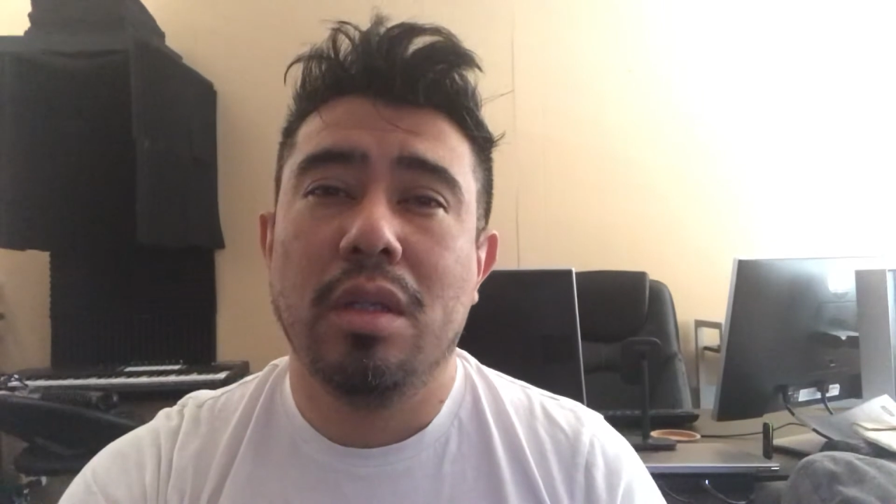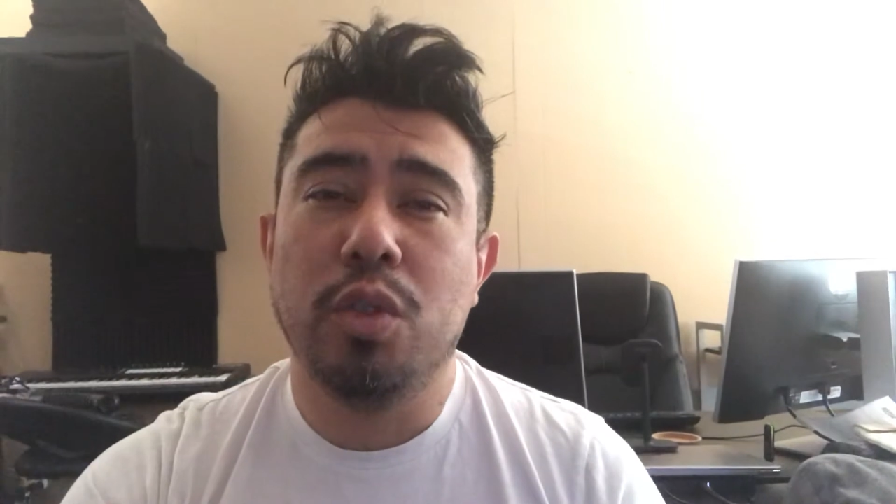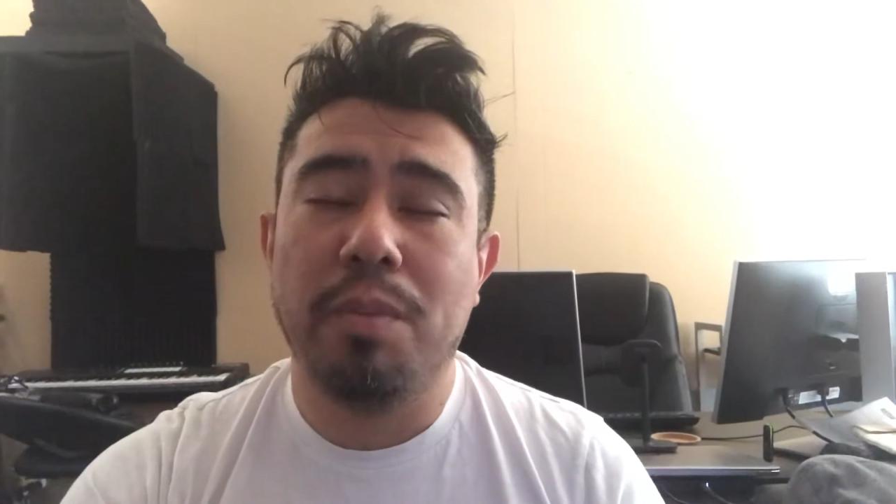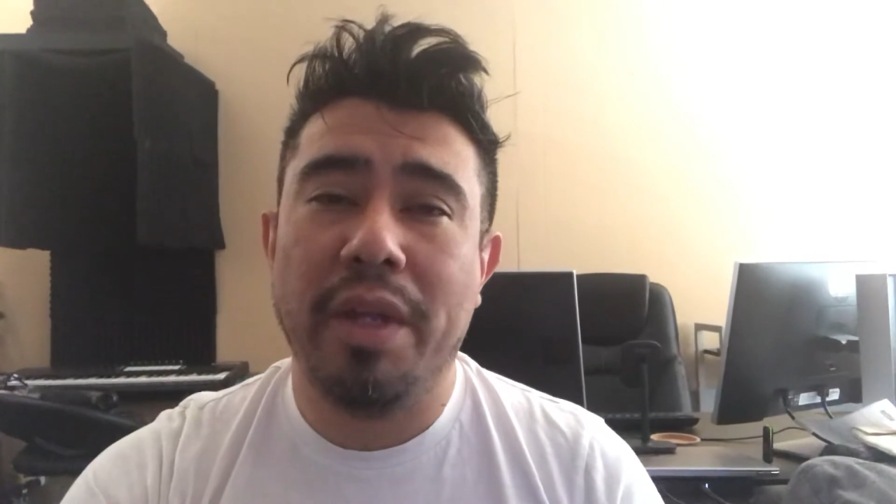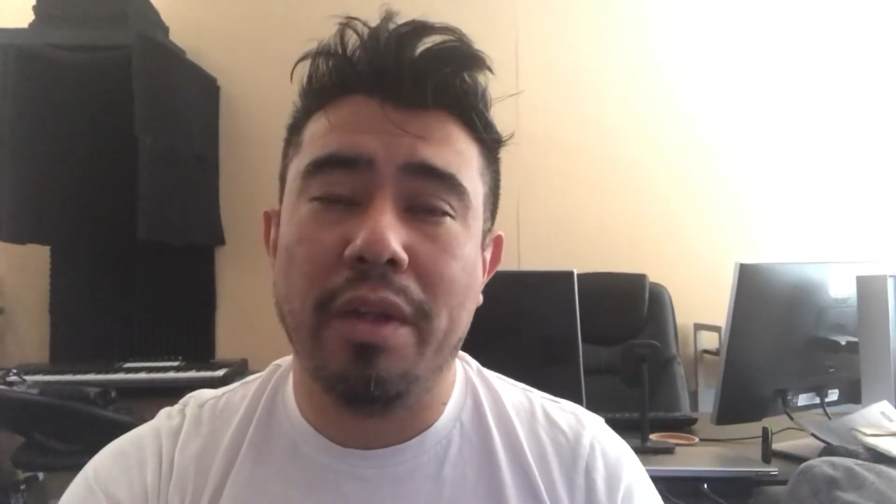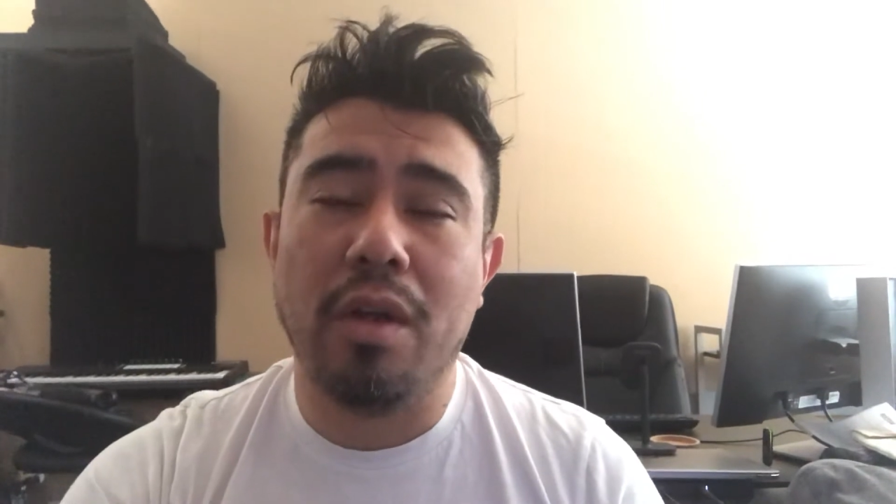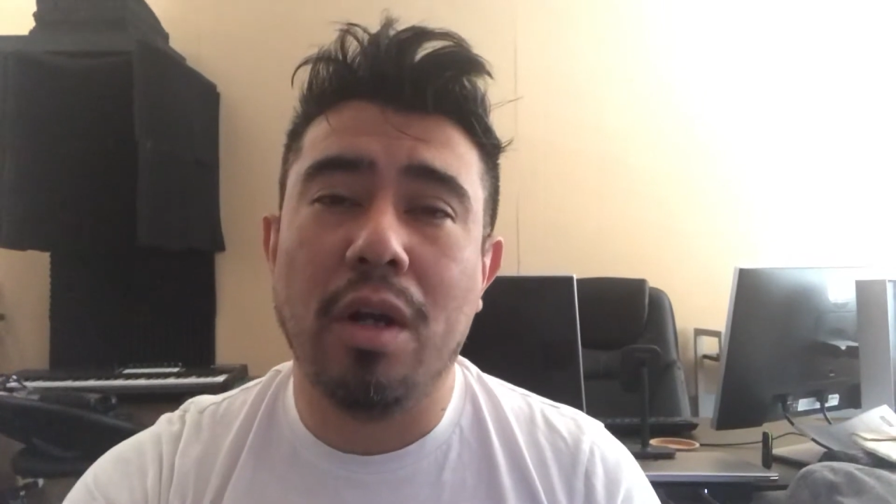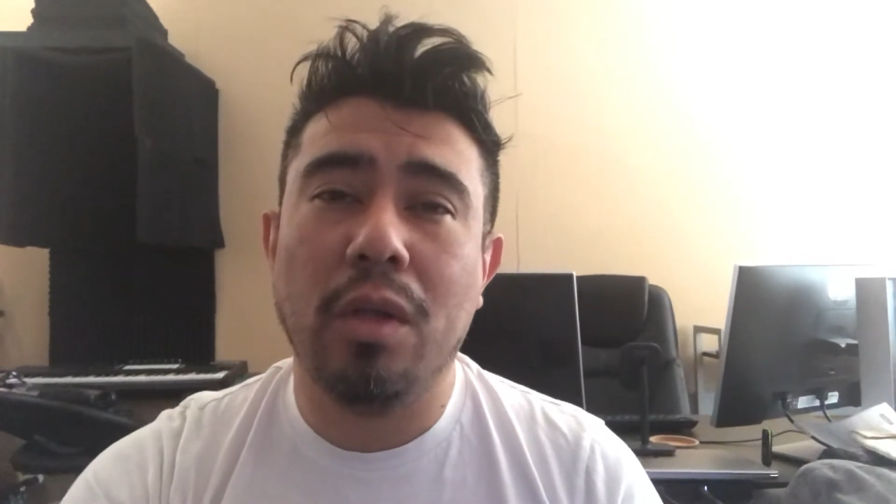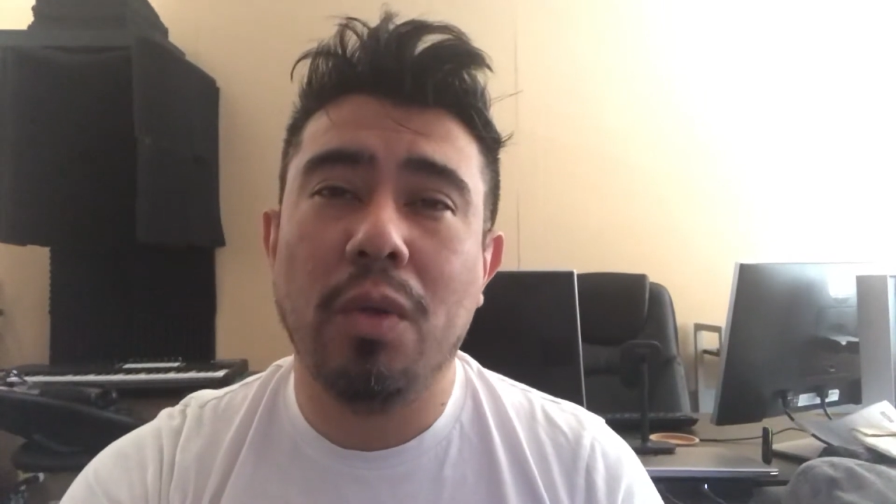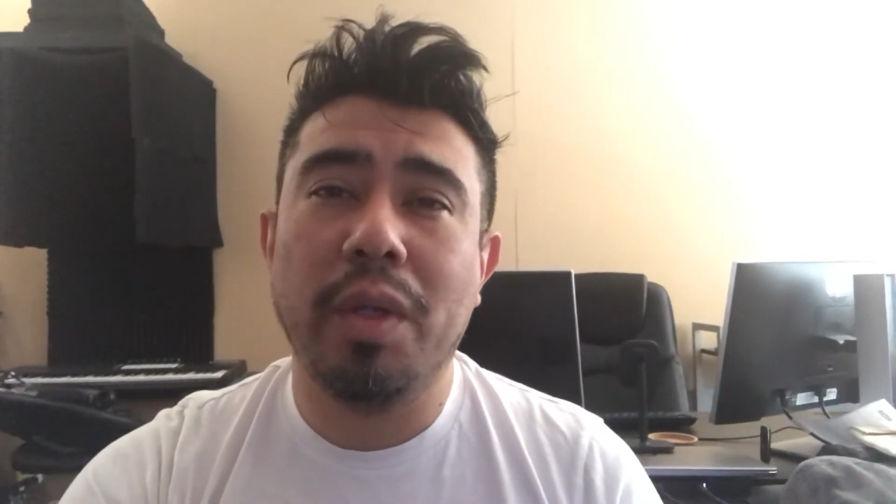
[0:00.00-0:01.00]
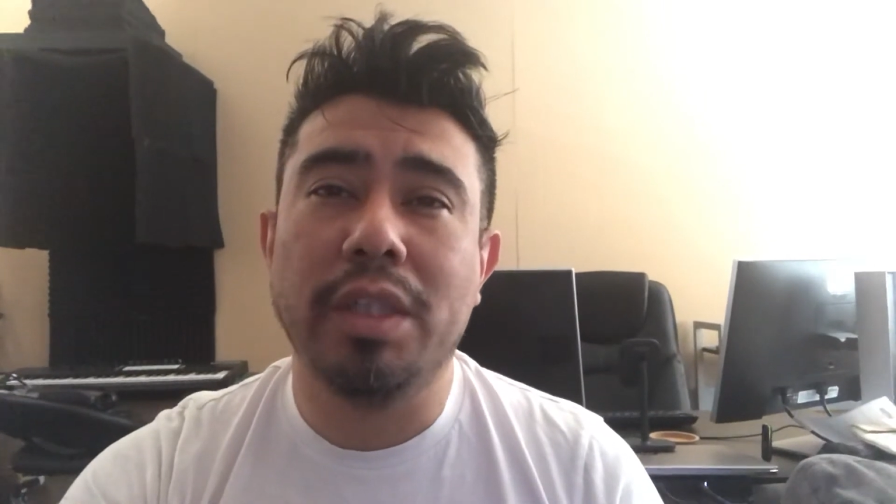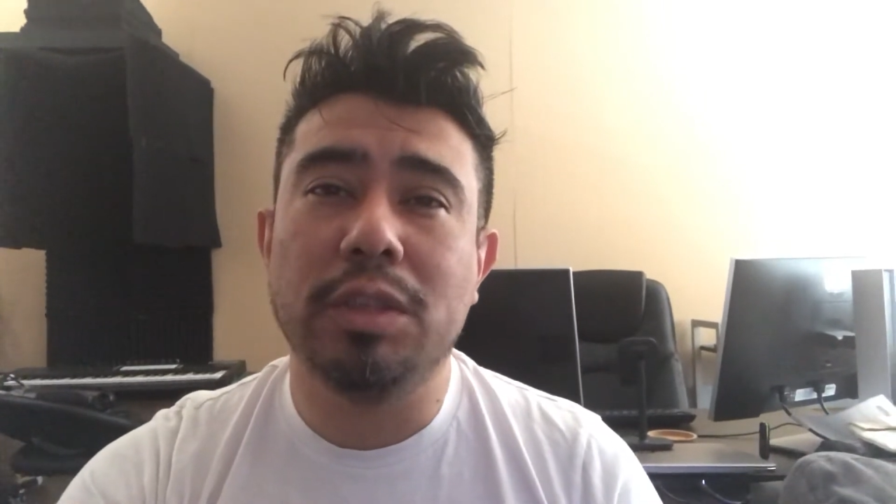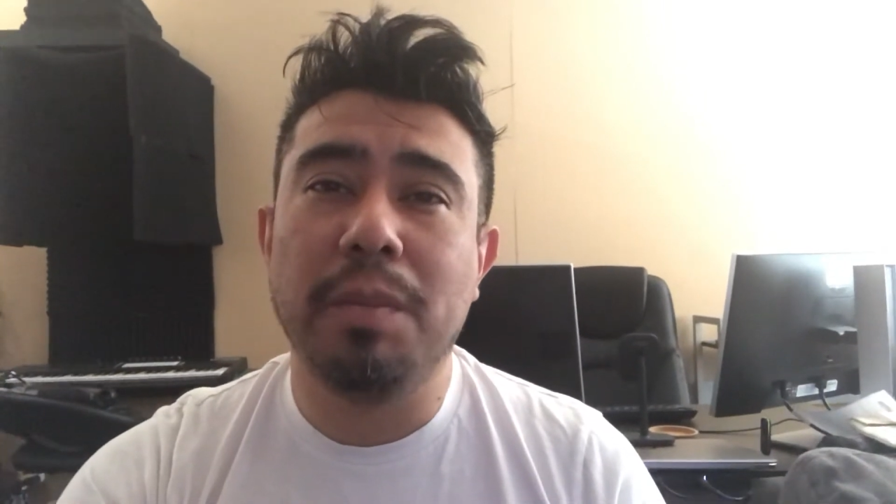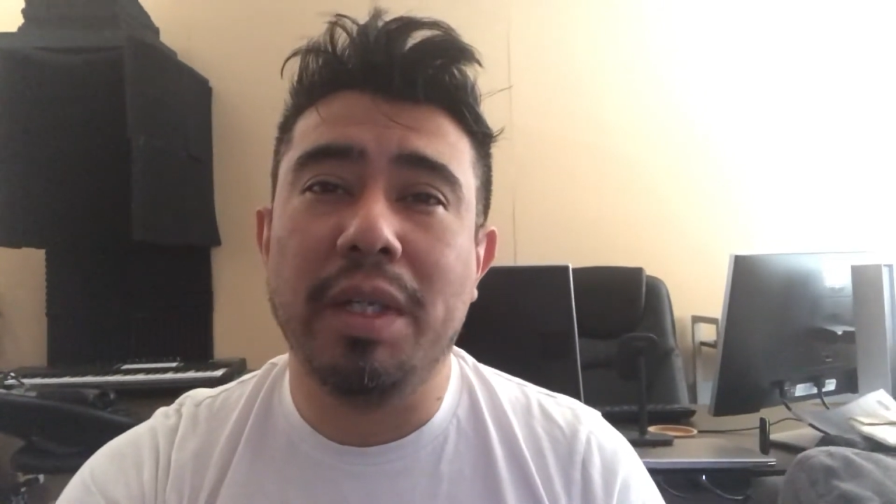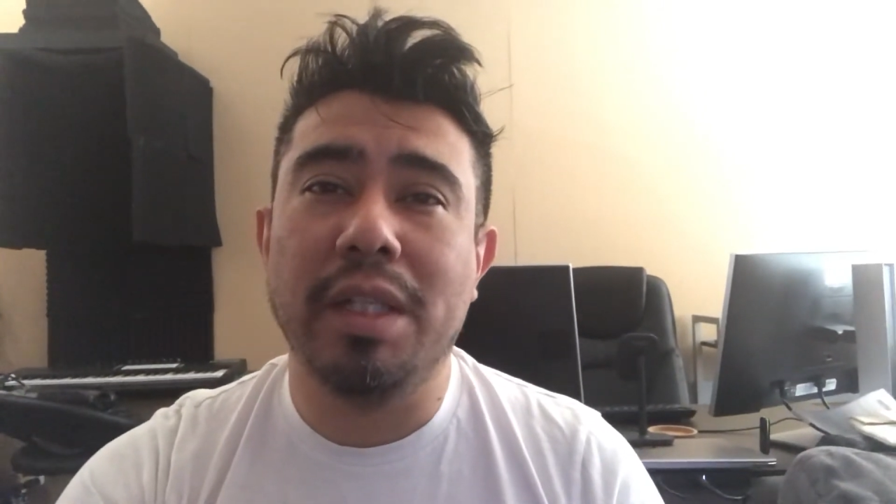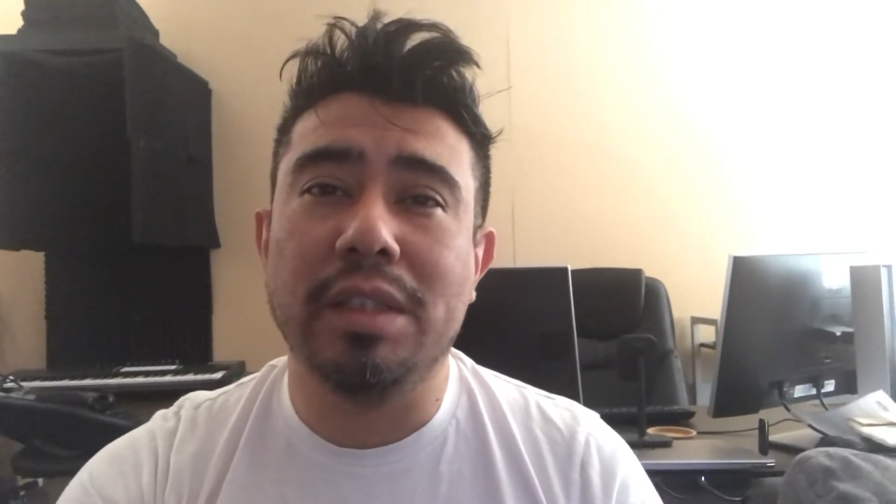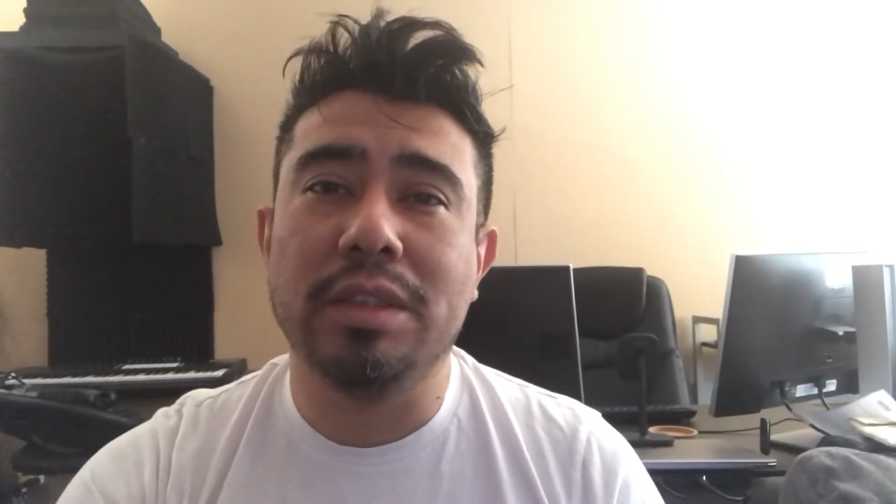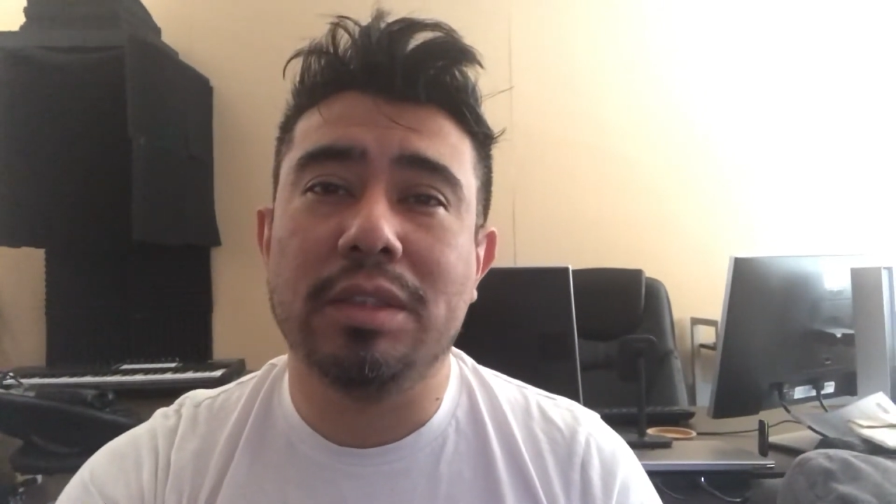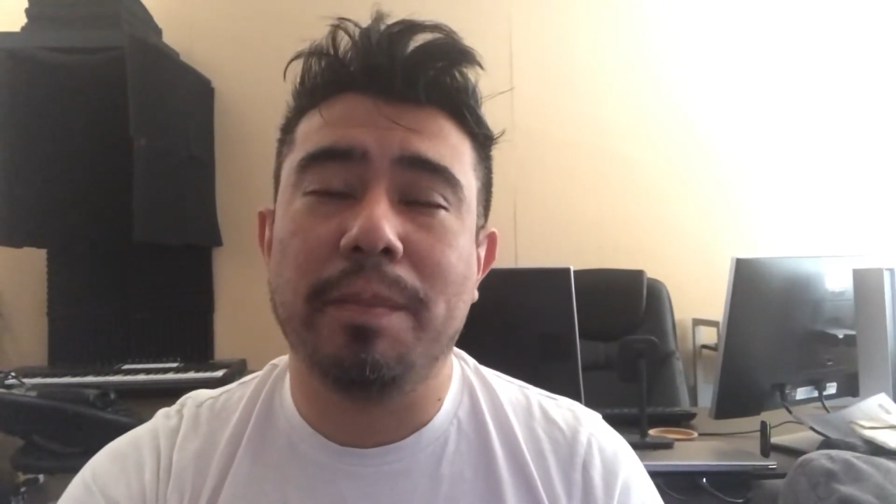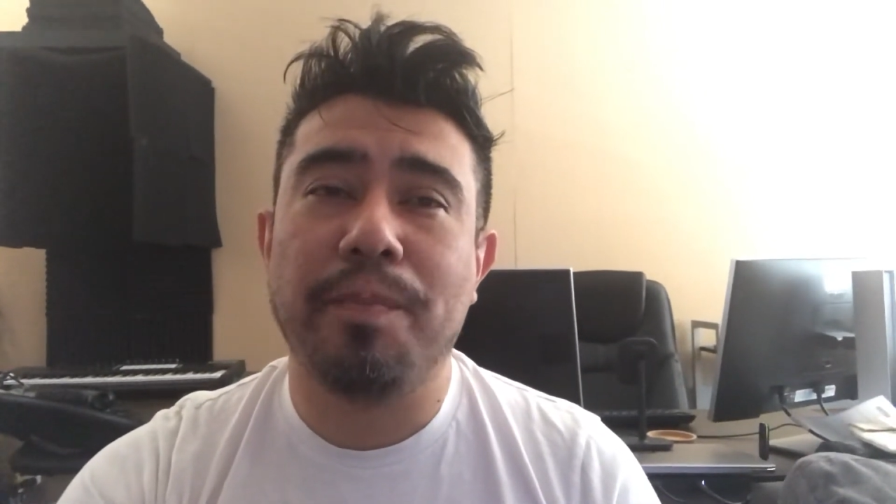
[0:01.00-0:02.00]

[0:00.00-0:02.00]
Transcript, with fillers: to pay the car loan is because